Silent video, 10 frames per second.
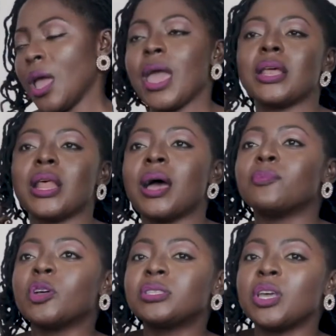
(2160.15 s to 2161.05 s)
And
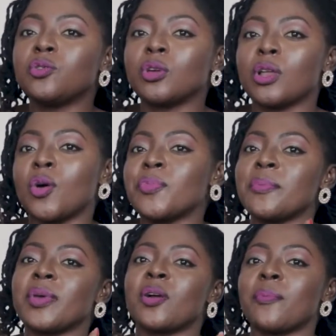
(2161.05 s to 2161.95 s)
I'm not saying you cannot be a
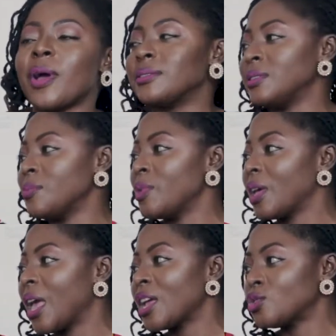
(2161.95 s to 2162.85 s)
makeup artist and be
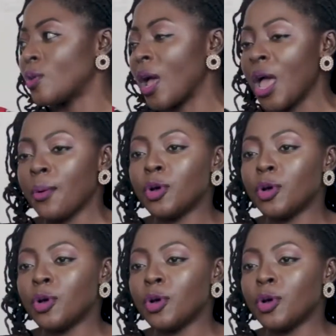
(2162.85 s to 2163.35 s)
a caterer,